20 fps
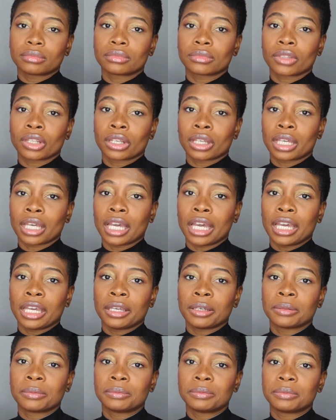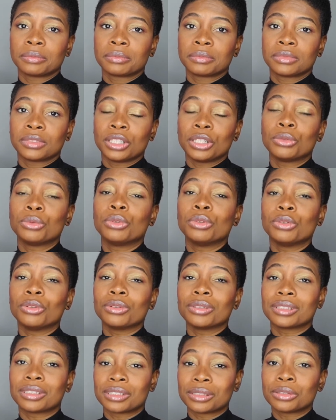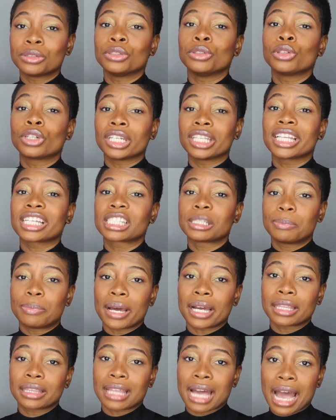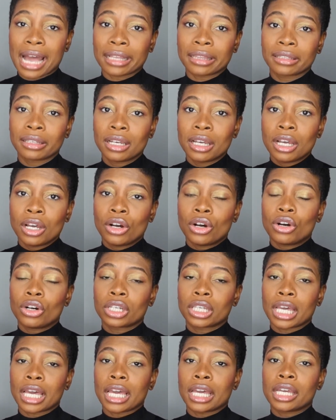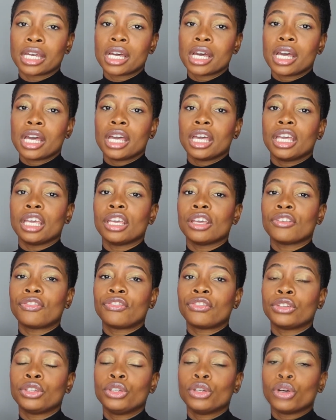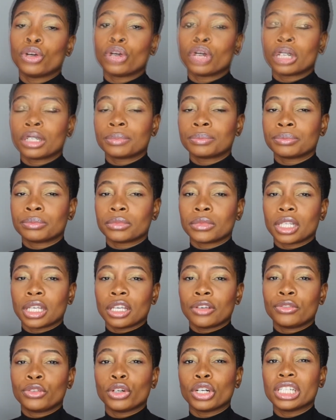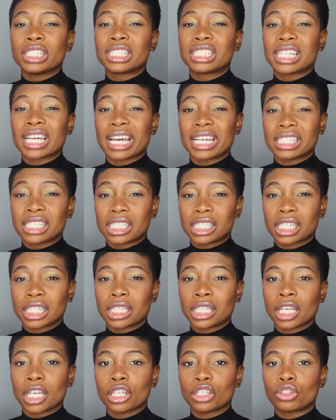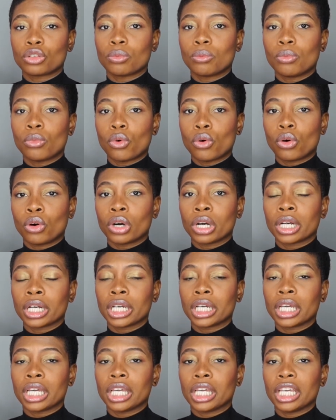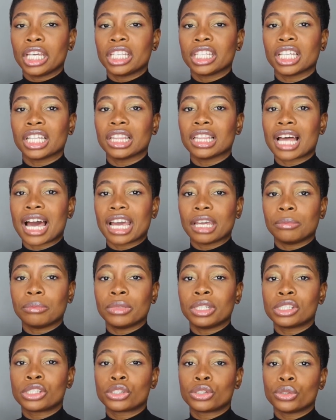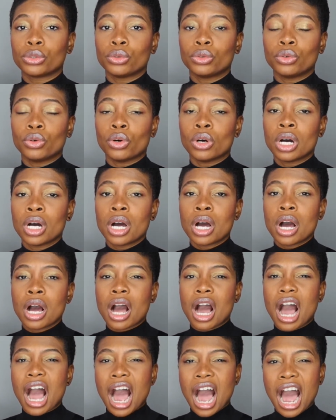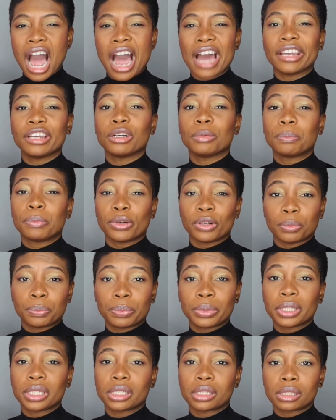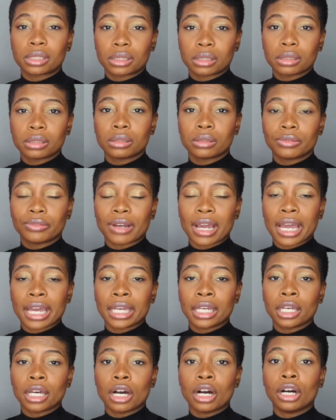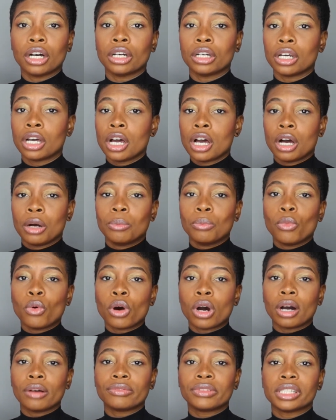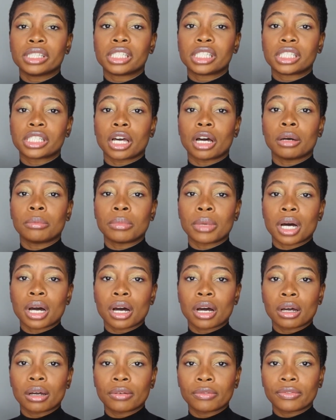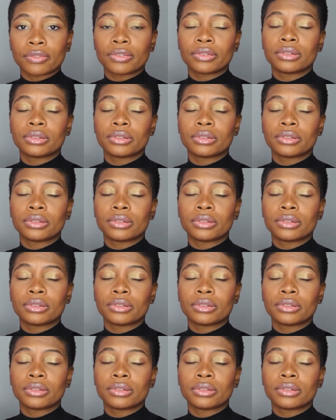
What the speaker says: Okay, you can expect that. Okay, if your intention is more in alignment to a higher purpose, right, more of the sum of,